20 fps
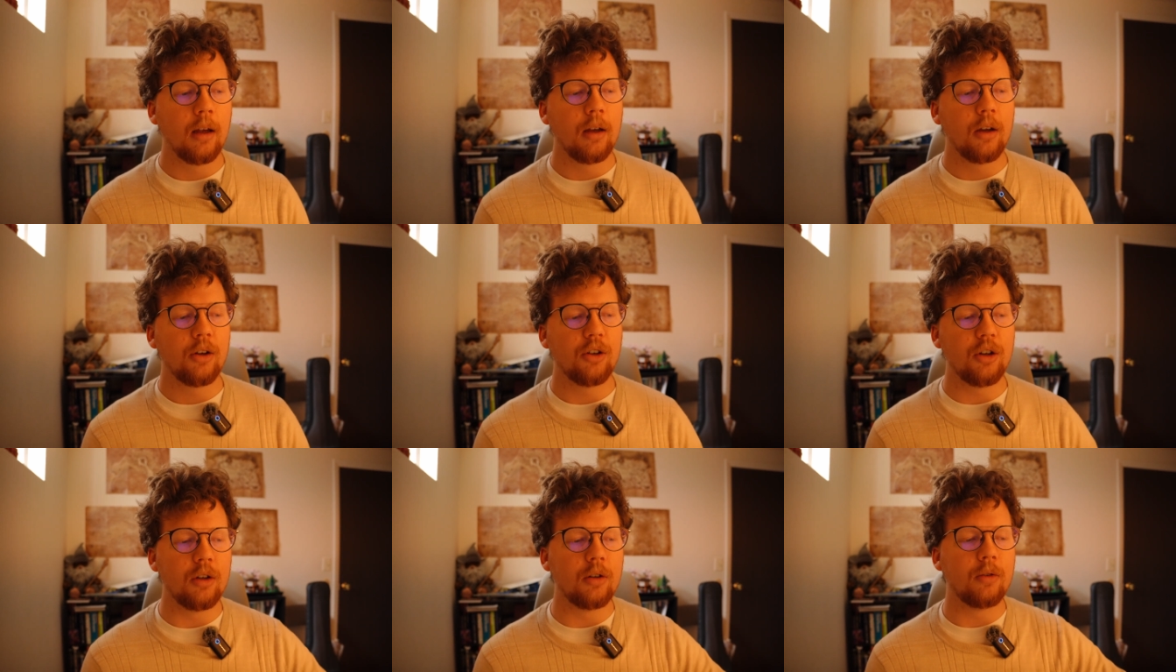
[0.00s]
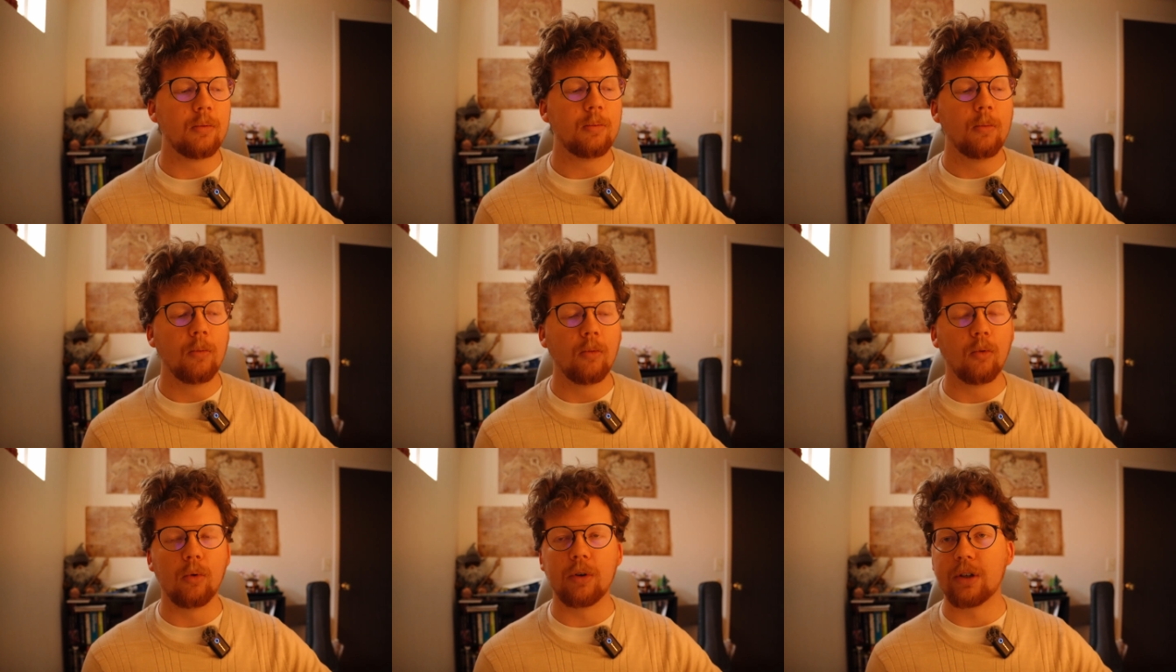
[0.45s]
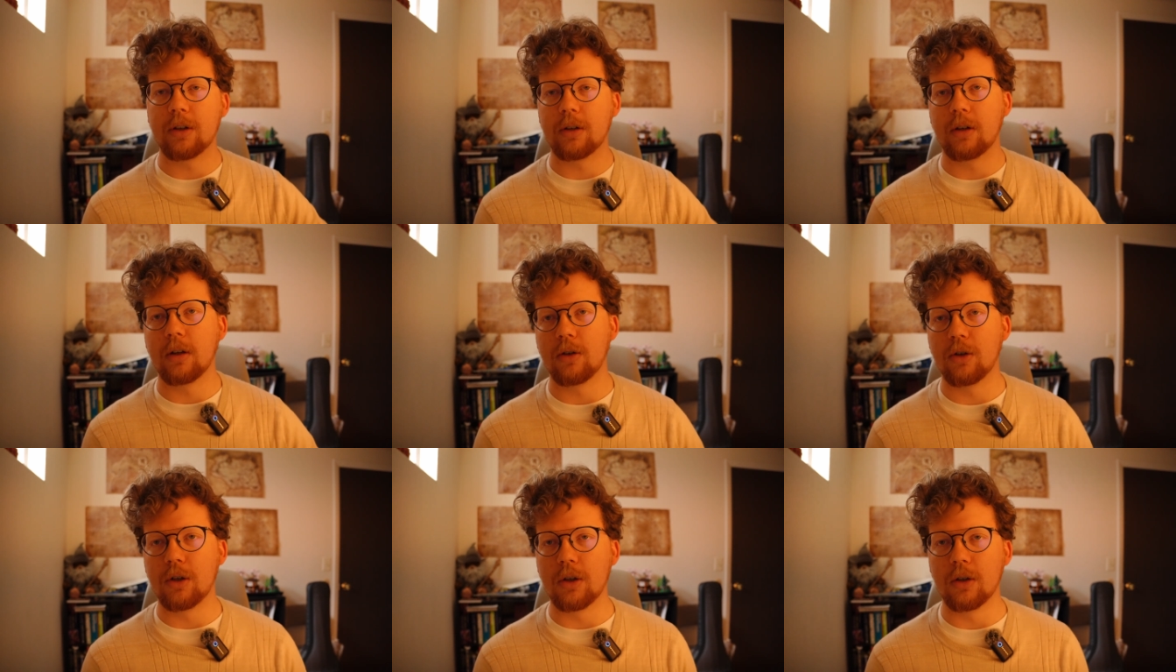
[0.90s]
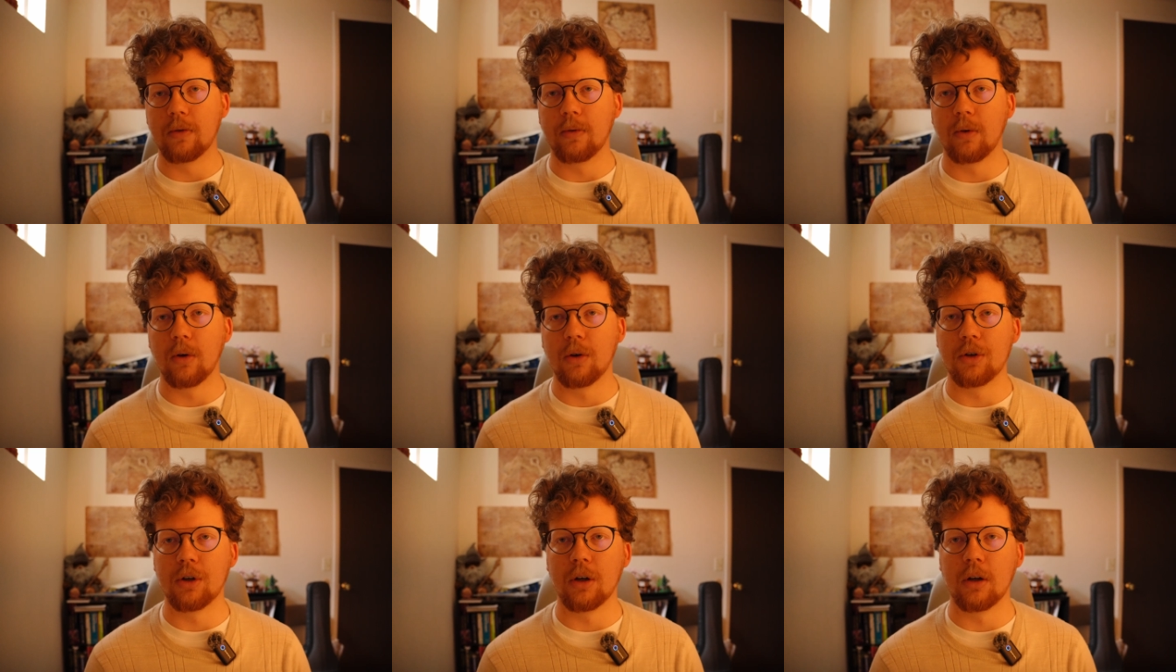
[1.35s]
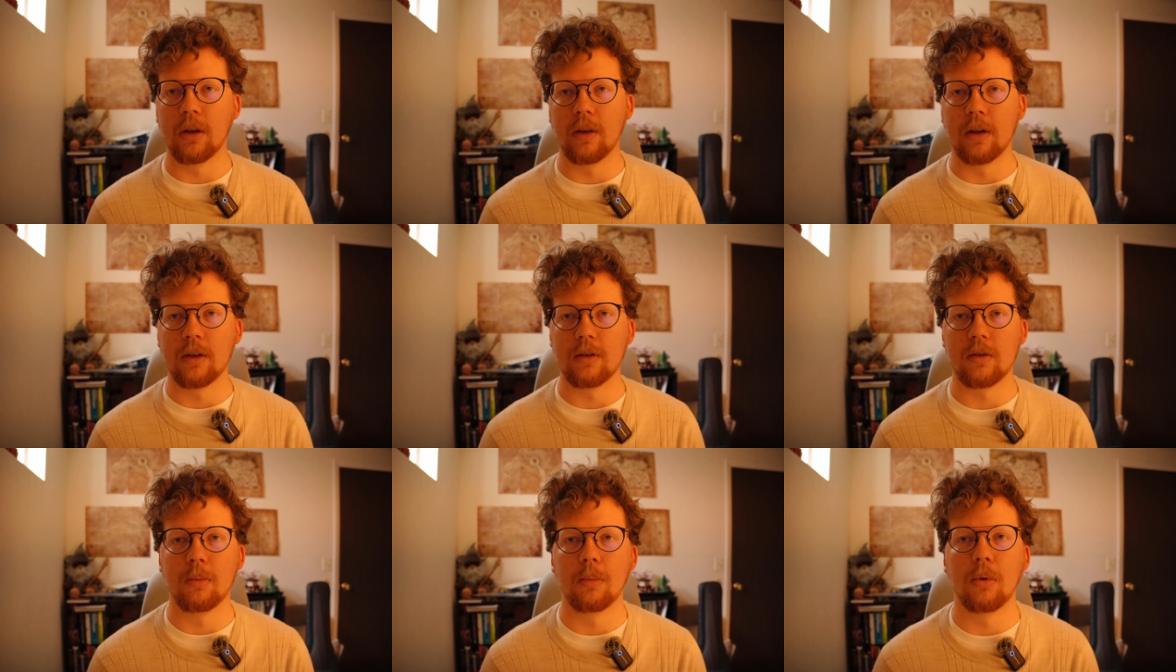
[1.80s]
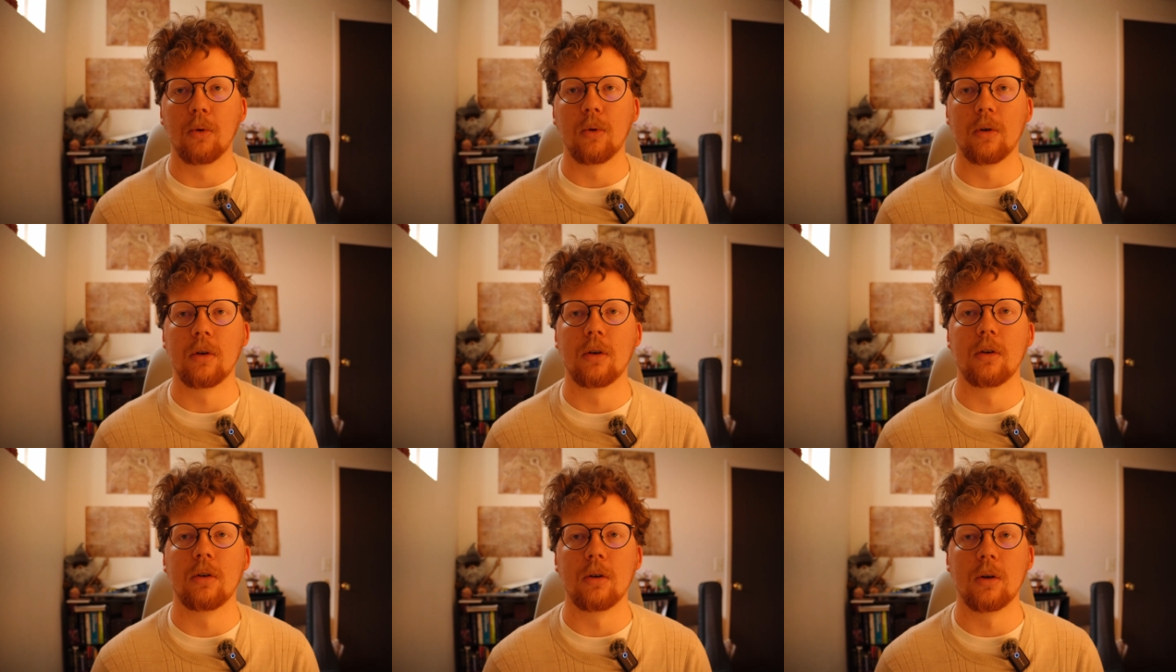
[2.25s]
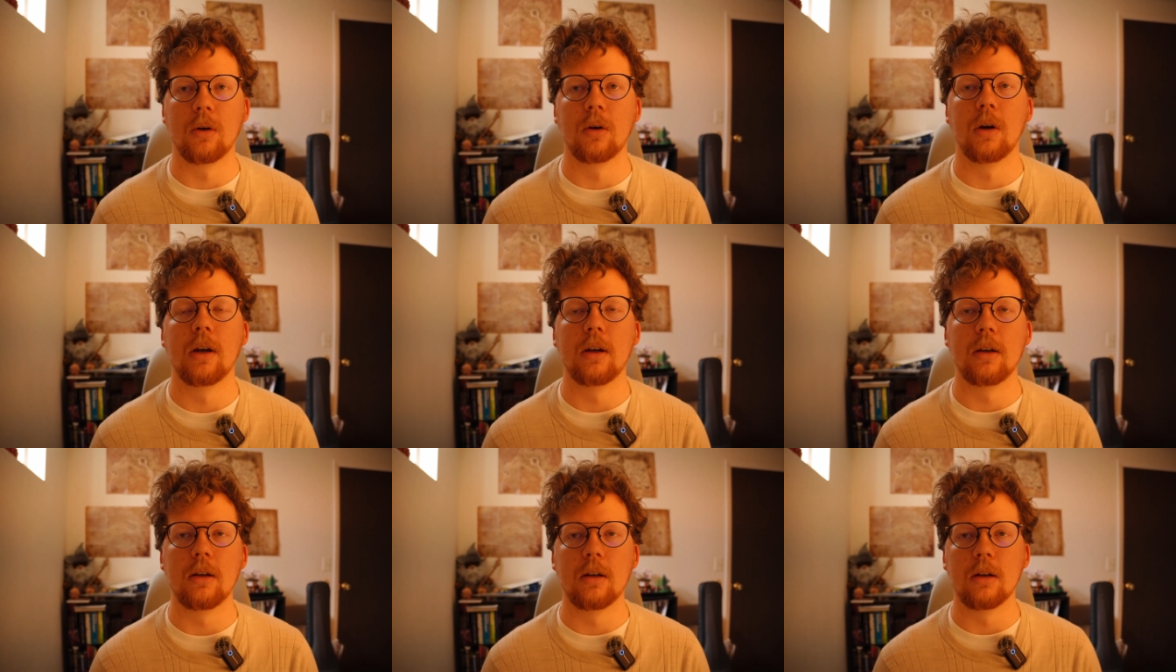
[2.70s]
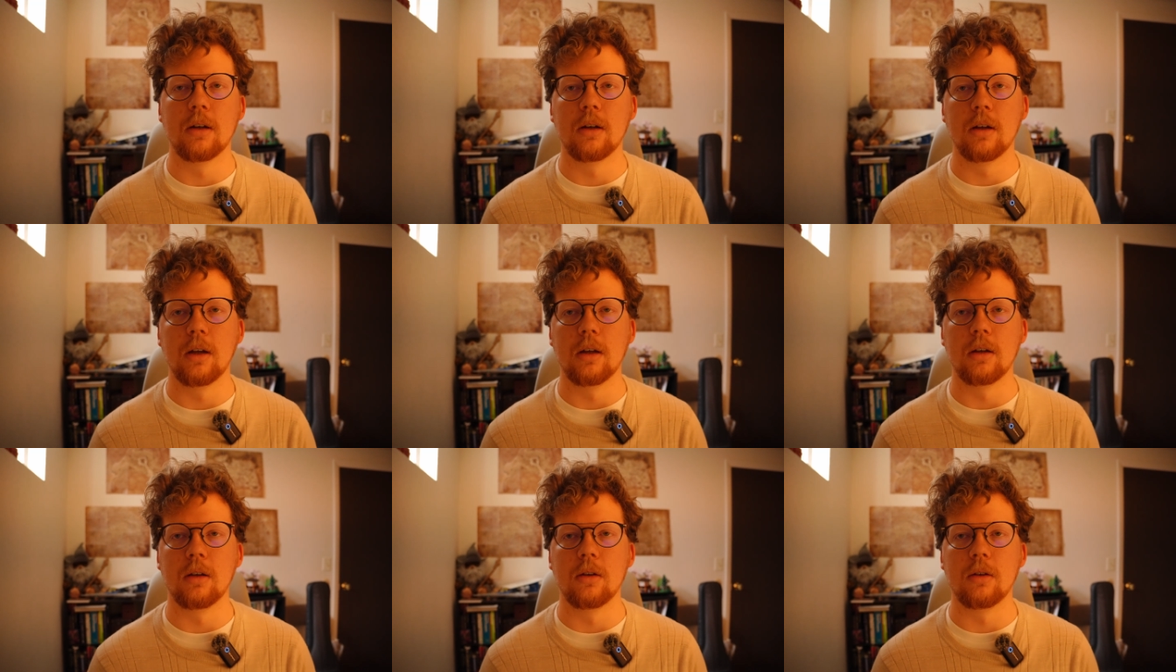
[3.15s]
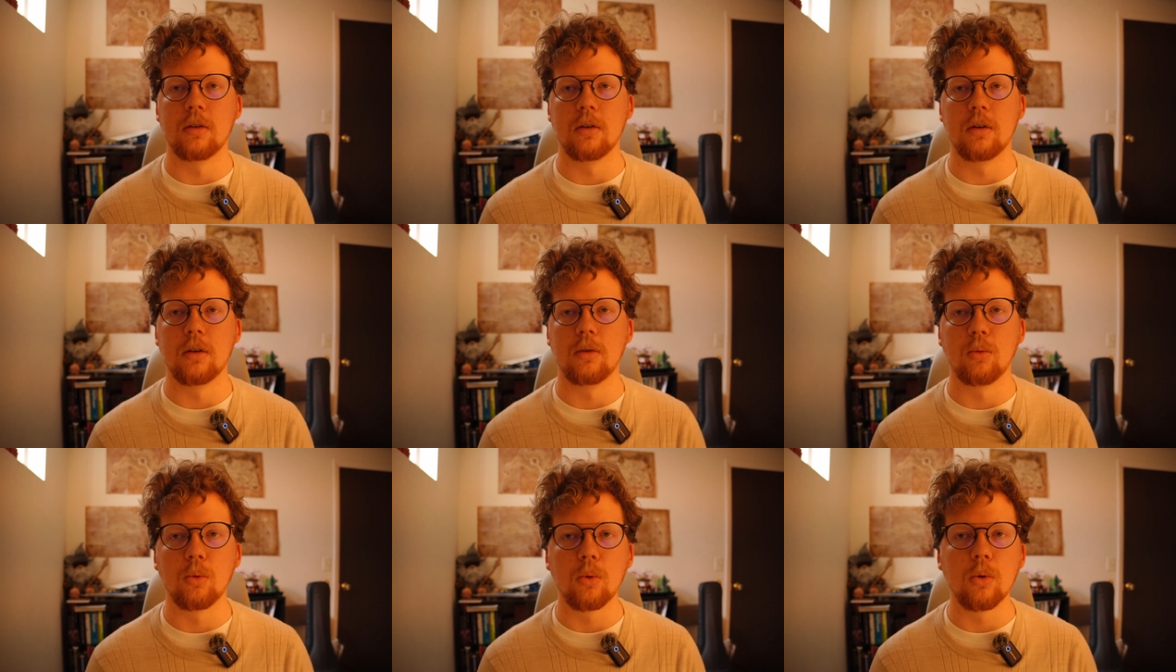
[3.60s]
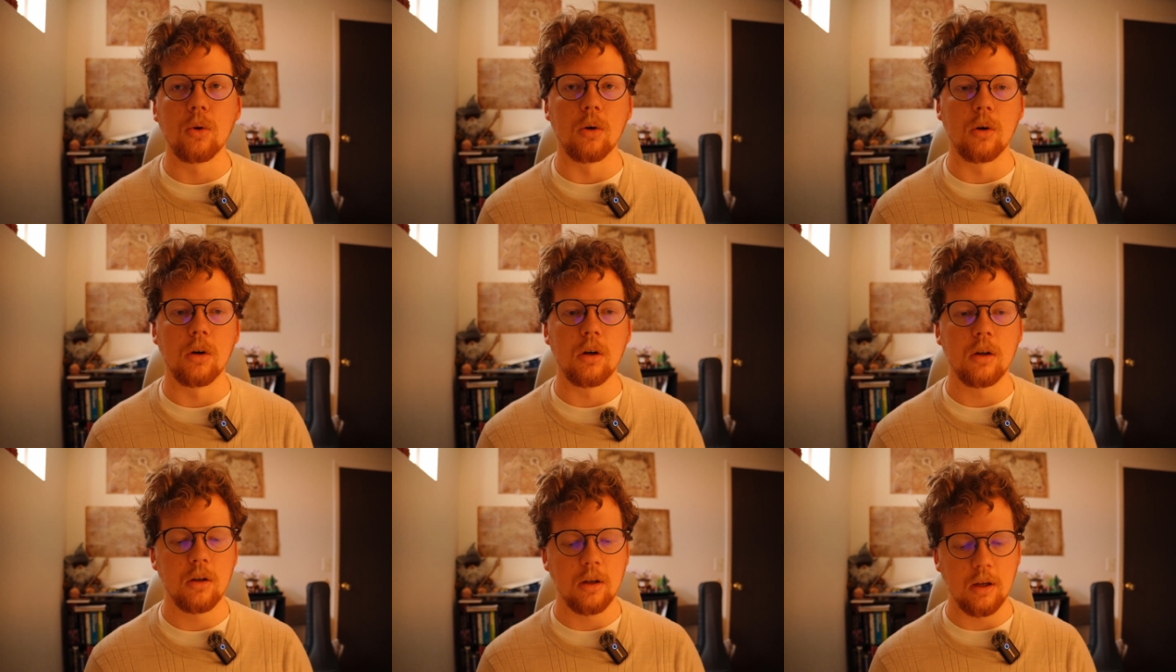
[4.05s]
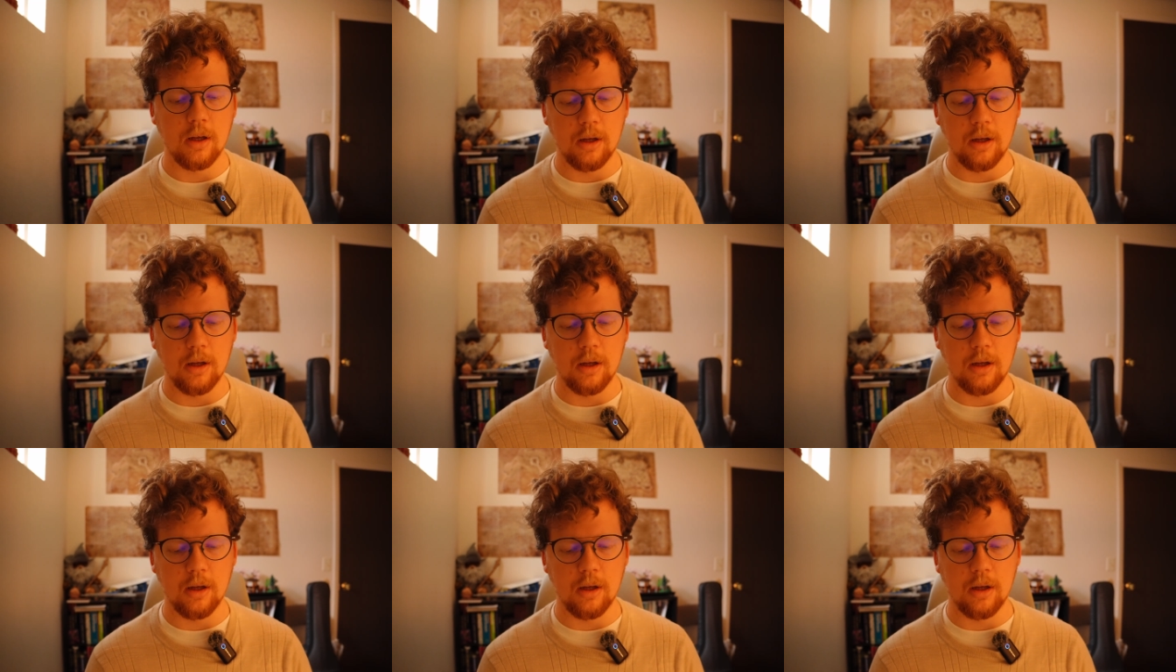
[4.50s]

she's resistant, she's a virgin, and that's important to her idea as a ruler.